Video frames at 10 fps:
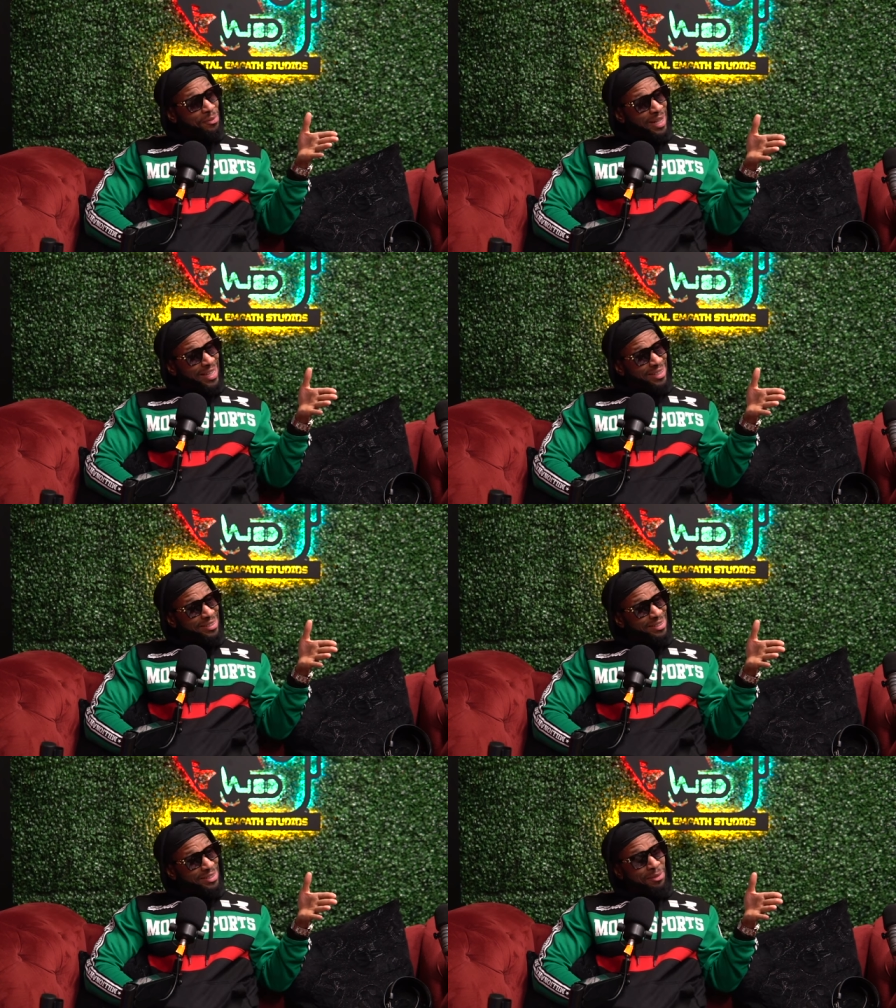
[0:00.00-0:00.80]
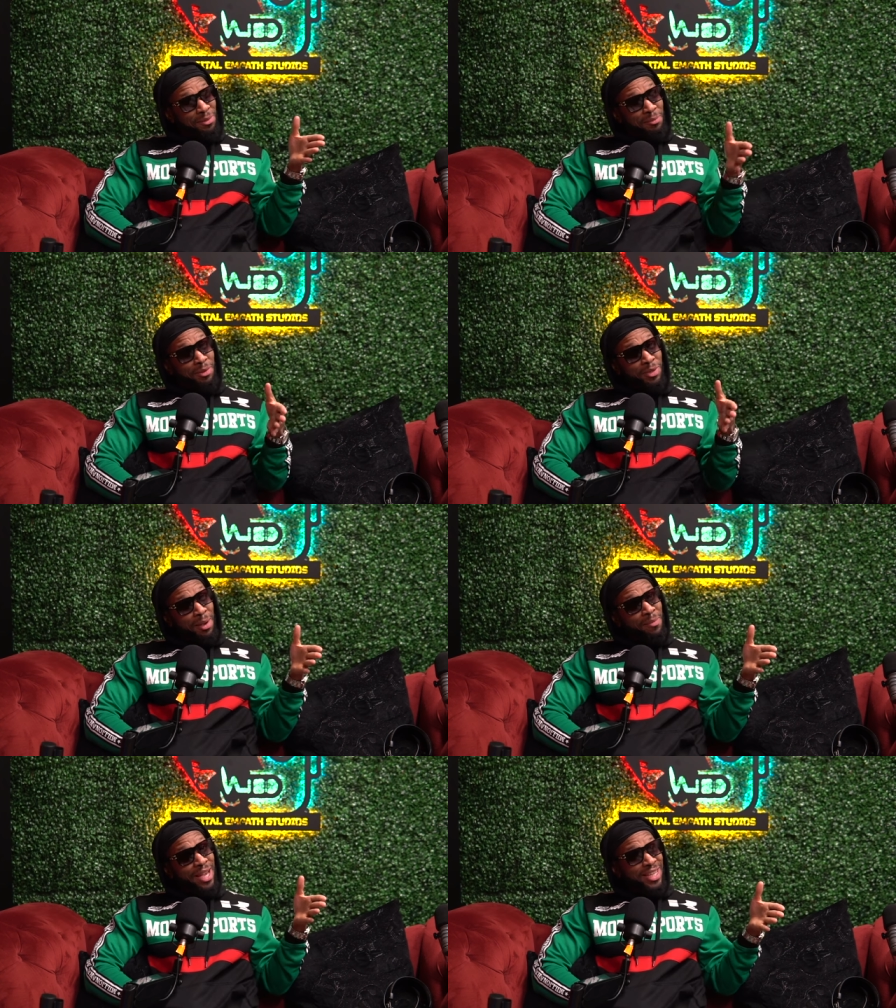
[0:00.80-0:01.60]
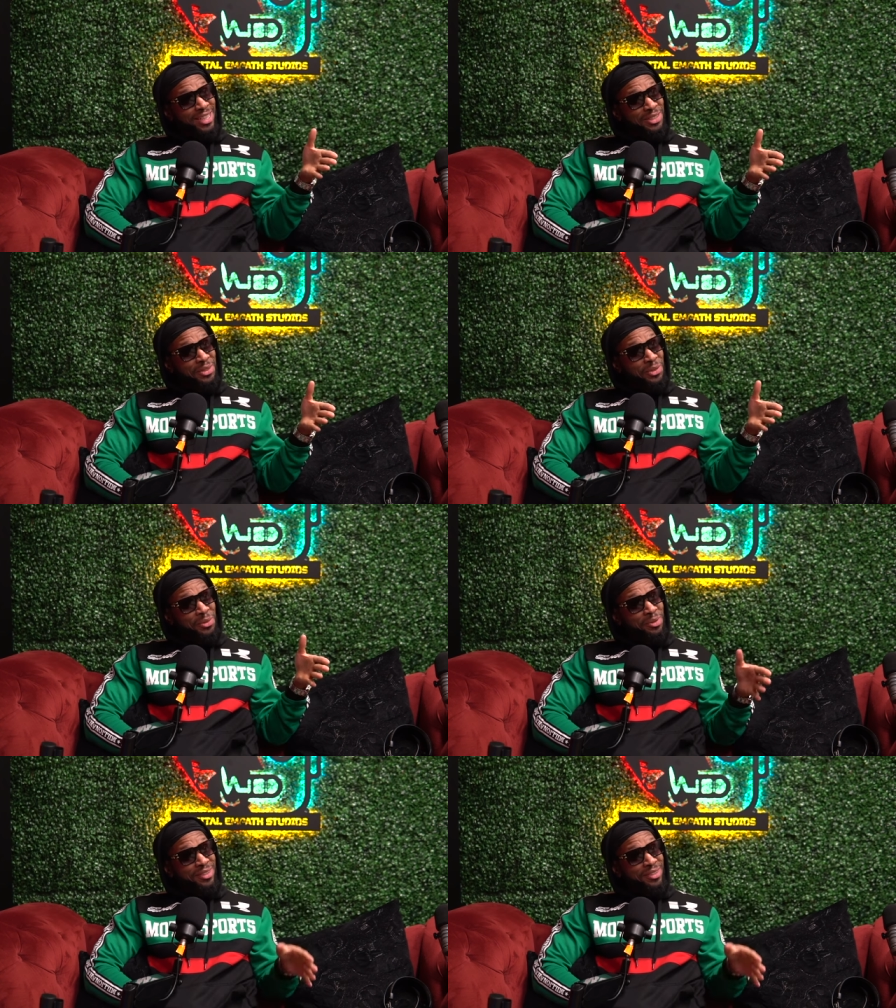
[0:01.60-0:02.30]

like you know, the minute we got back cut school,